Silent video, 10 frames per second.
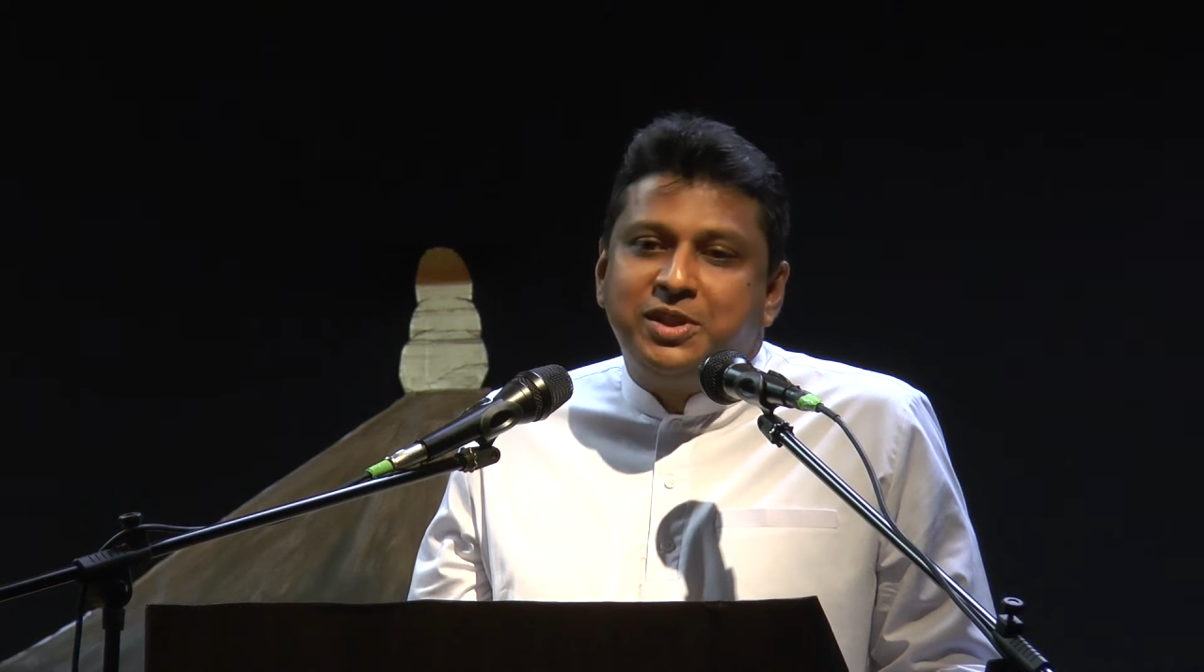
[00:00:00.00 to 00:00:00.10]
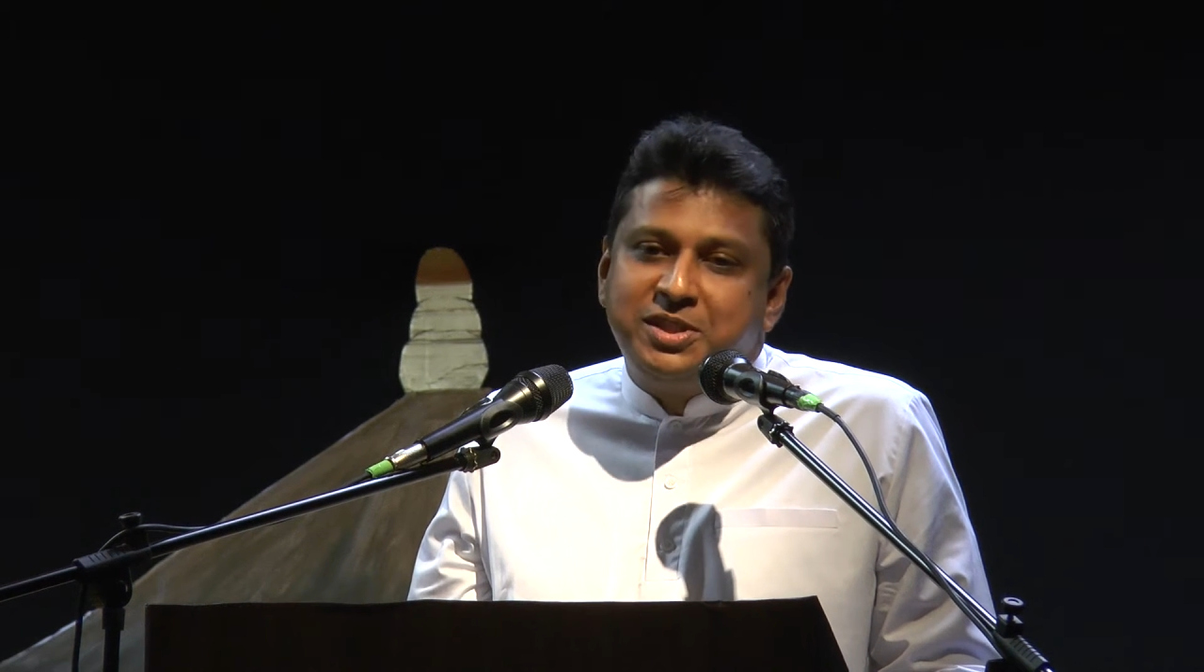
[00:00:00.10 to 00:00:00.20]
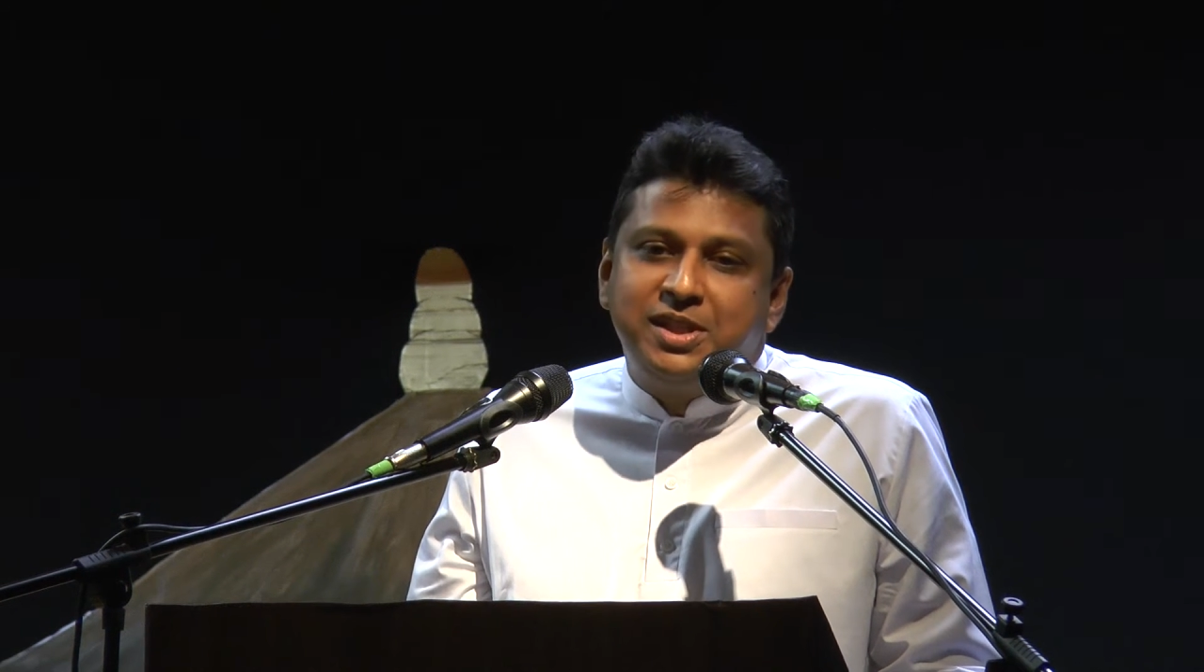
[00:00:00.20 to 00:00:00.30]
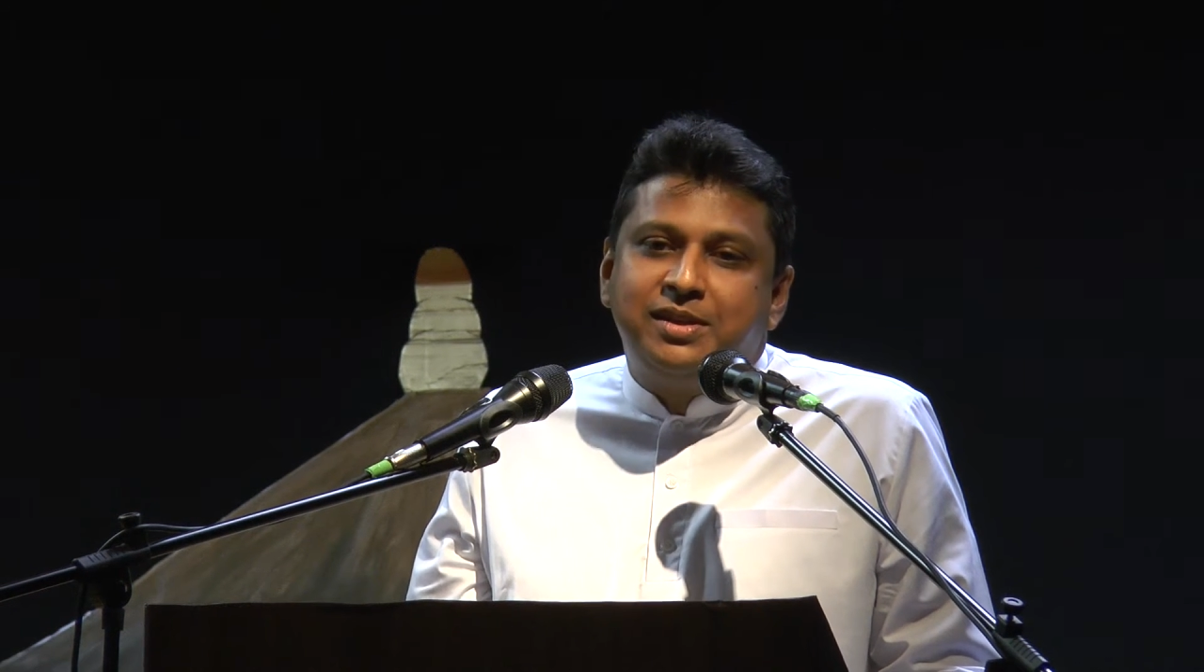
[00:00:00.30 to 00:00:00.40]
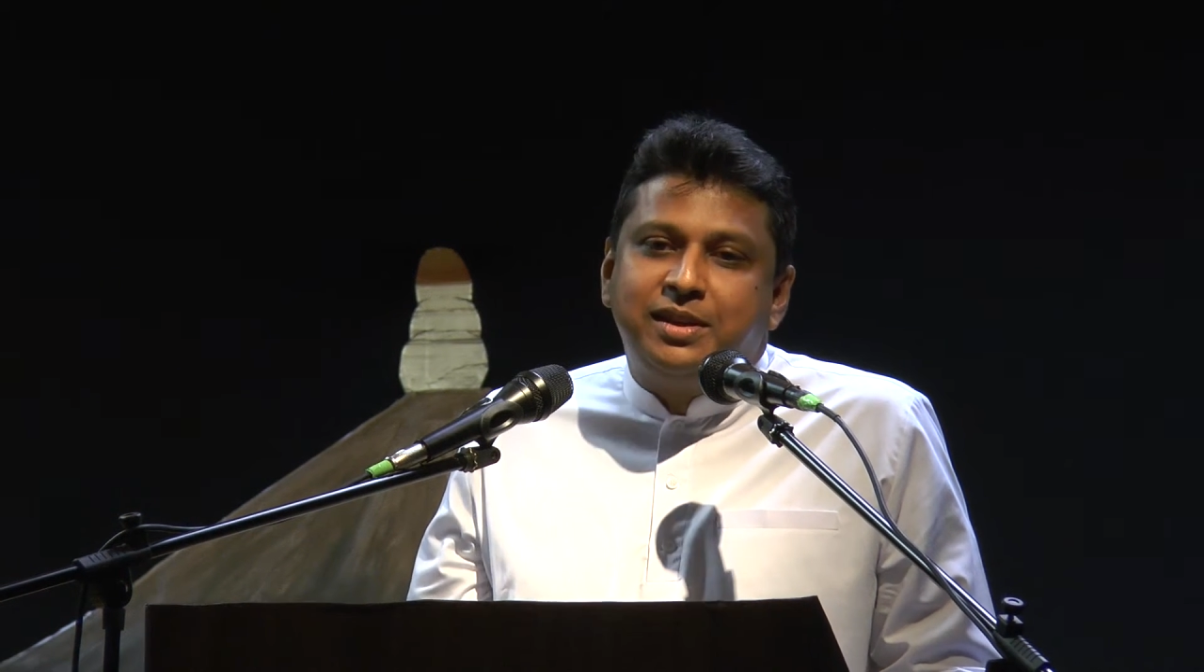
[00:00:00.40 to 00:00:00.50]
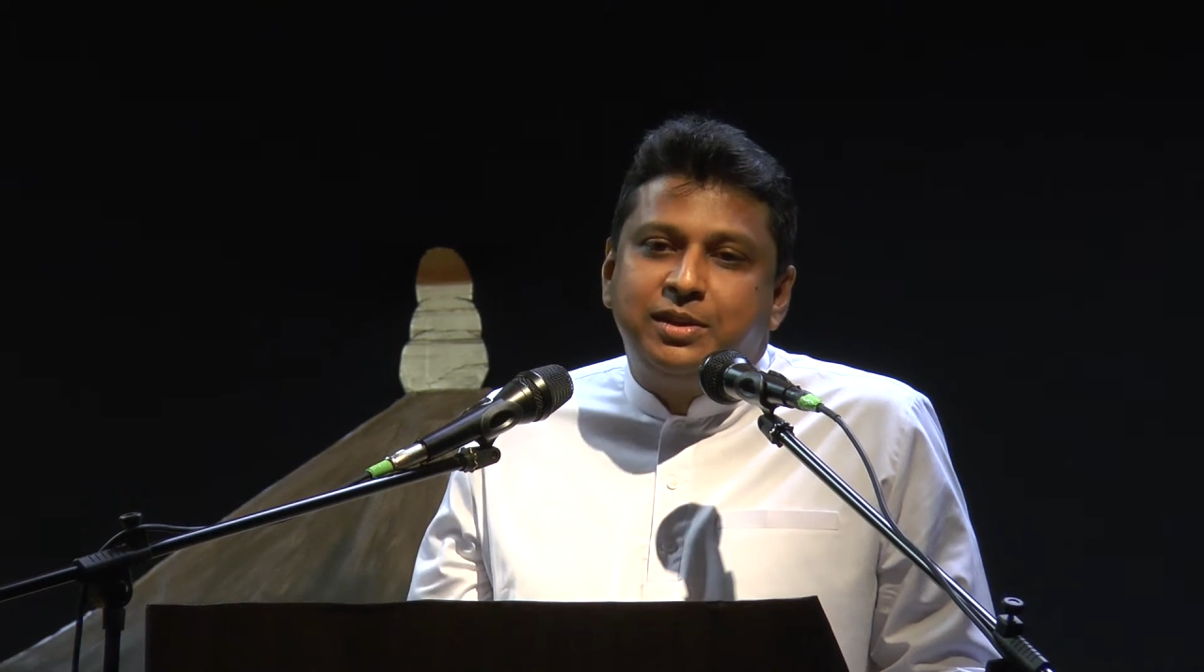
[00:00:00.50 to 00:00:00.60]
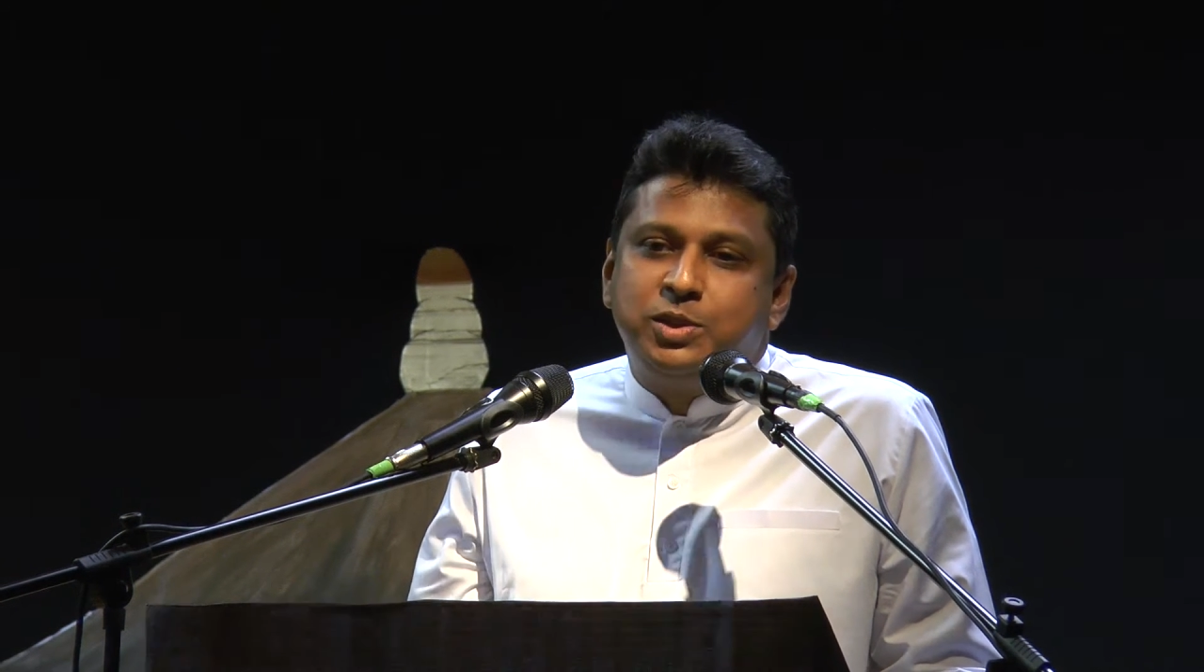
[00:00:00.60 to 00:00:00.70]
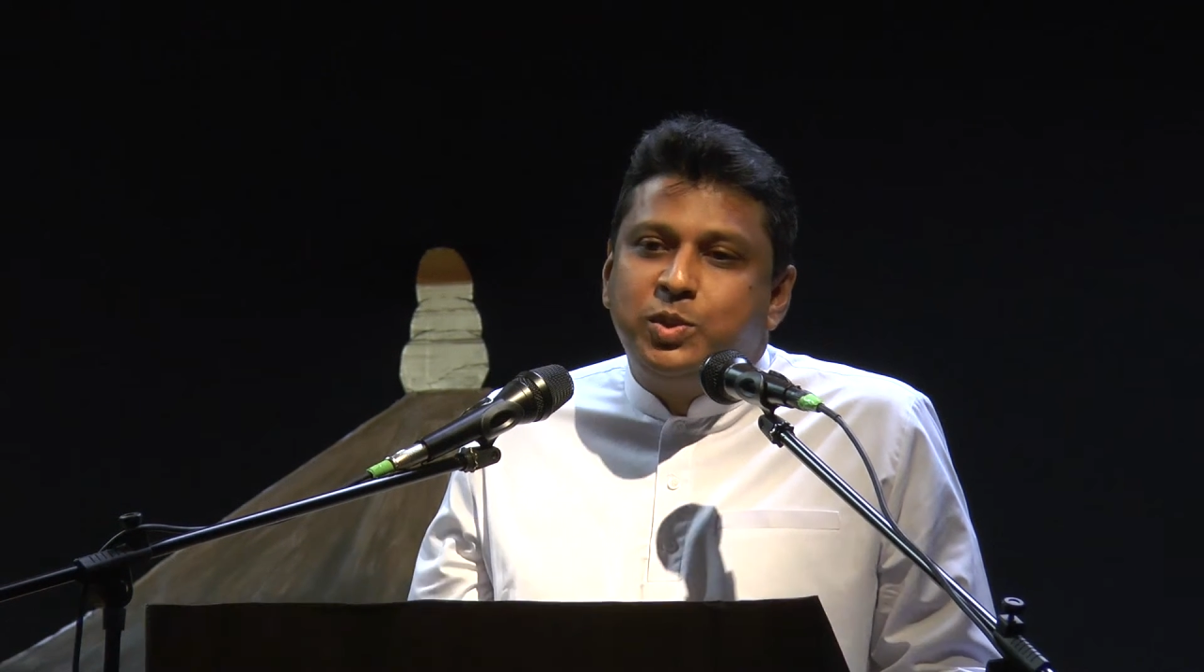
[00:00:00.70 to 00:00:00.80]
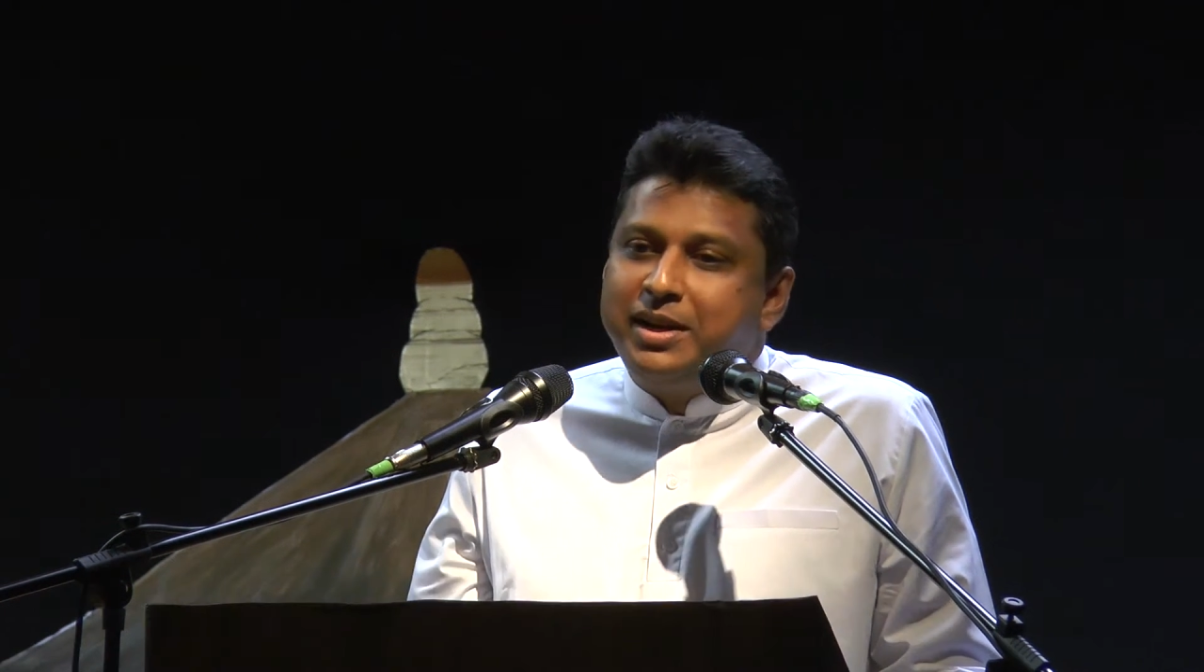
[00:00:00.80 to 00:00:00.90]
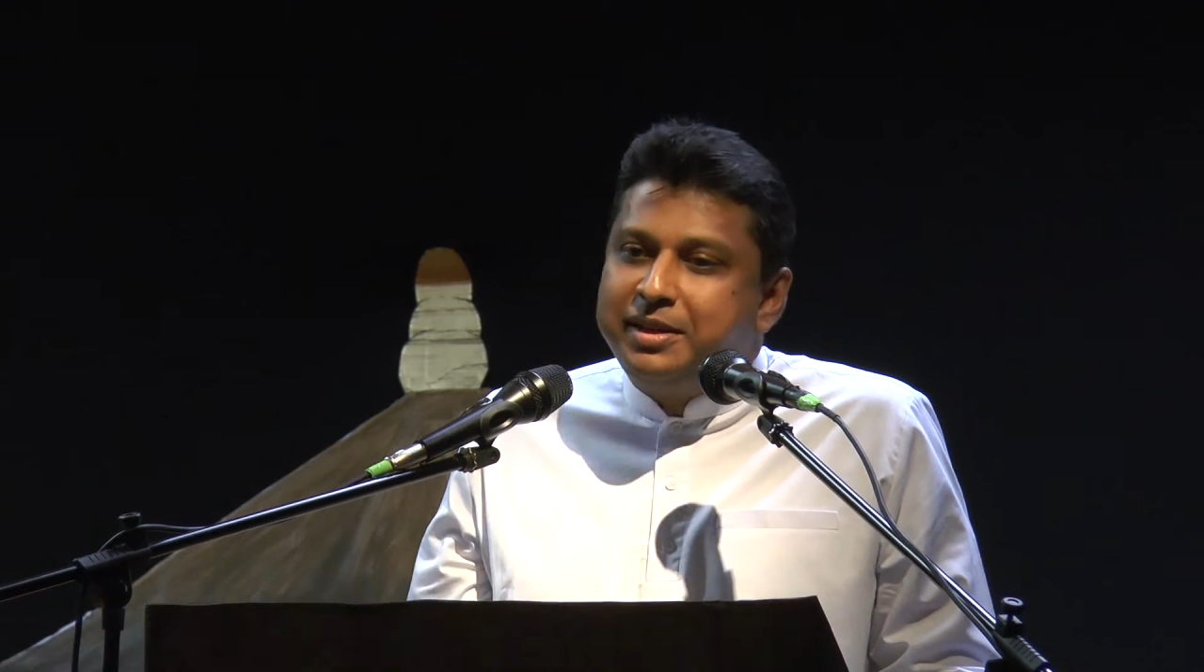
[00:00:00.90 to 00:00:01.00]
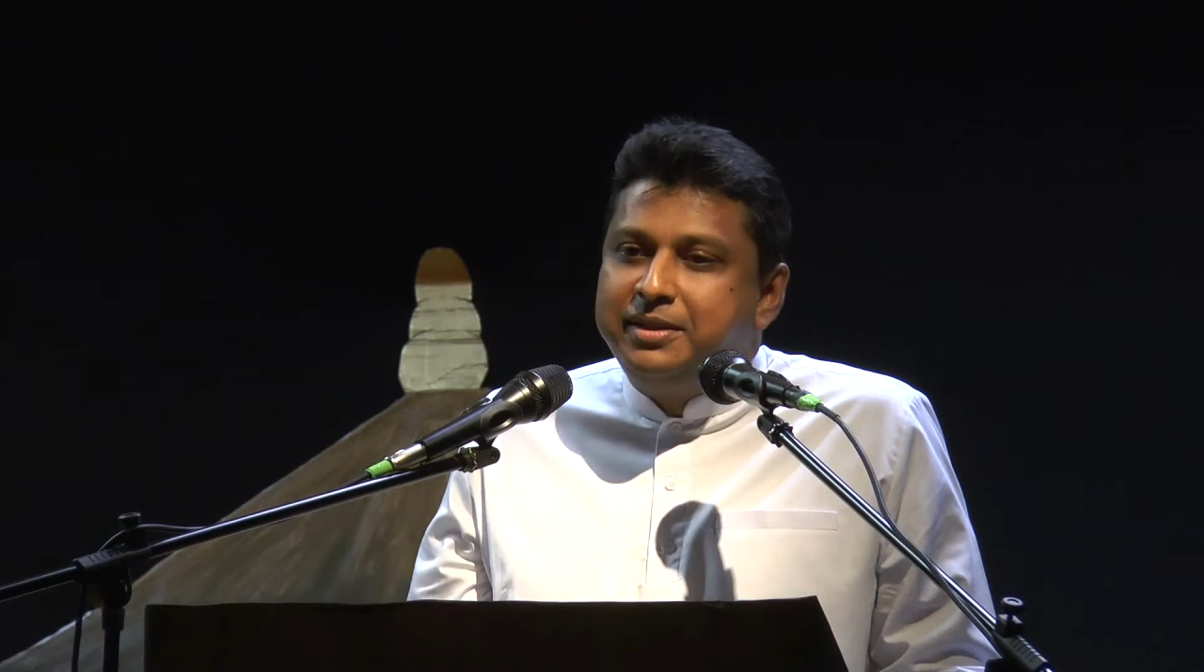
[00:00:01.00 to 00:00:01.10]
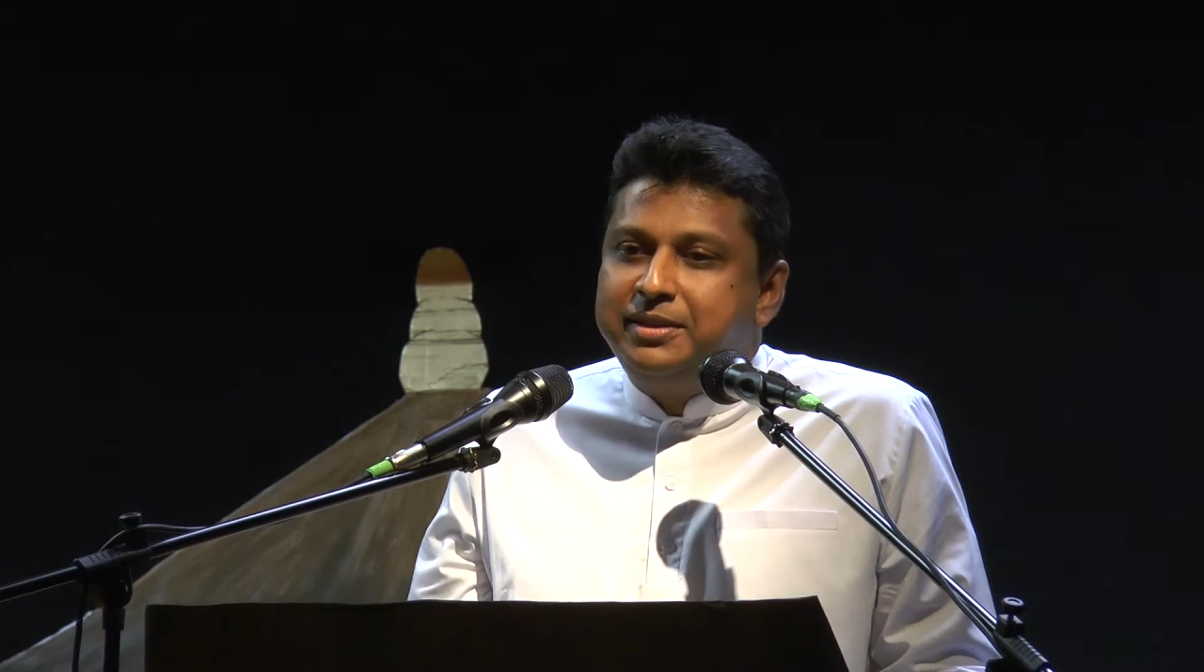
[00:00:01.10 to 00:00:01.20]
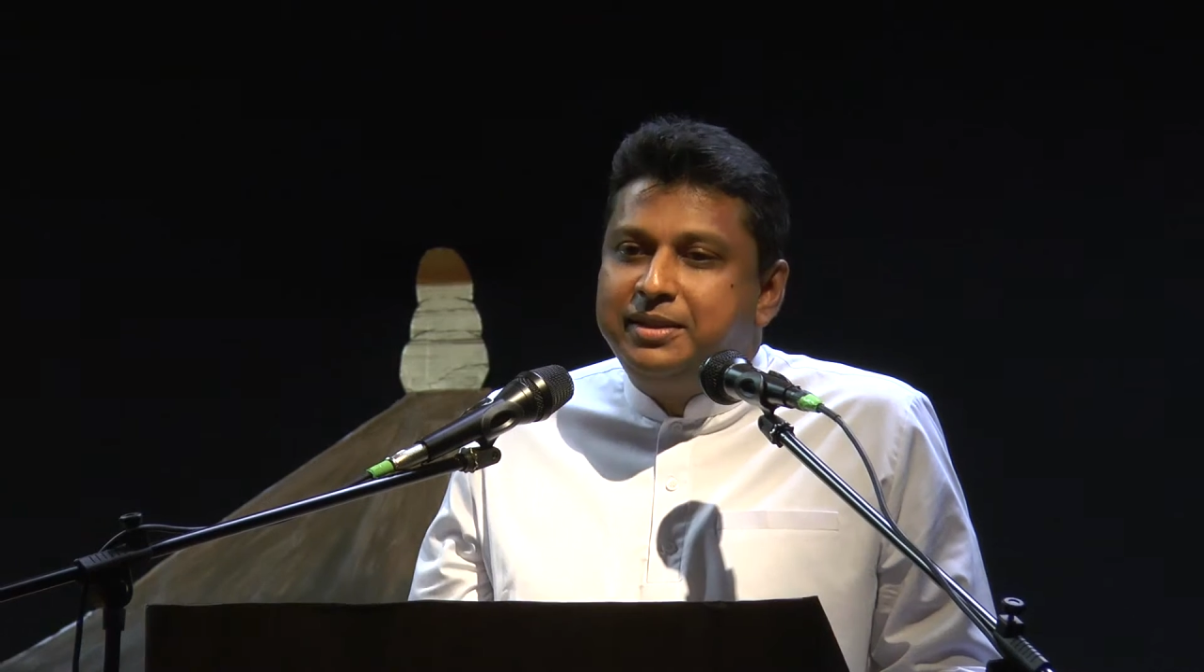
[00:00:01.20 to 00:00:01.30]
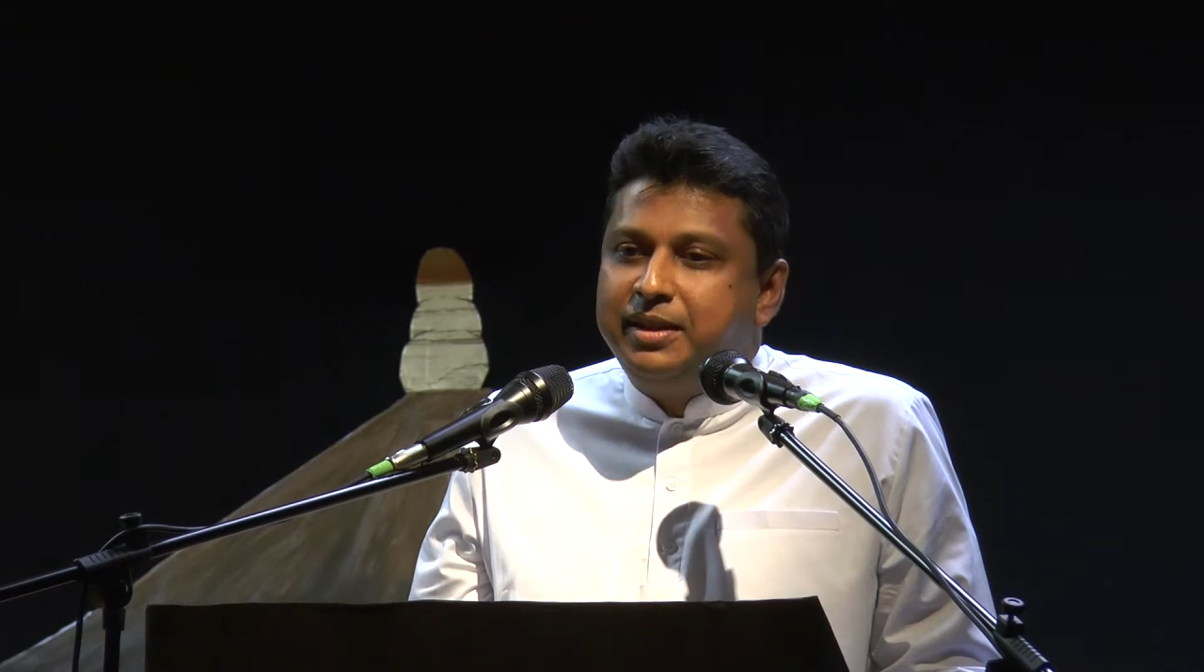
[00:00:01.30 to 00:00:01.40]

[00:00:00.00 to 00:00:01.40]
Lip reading: children to attend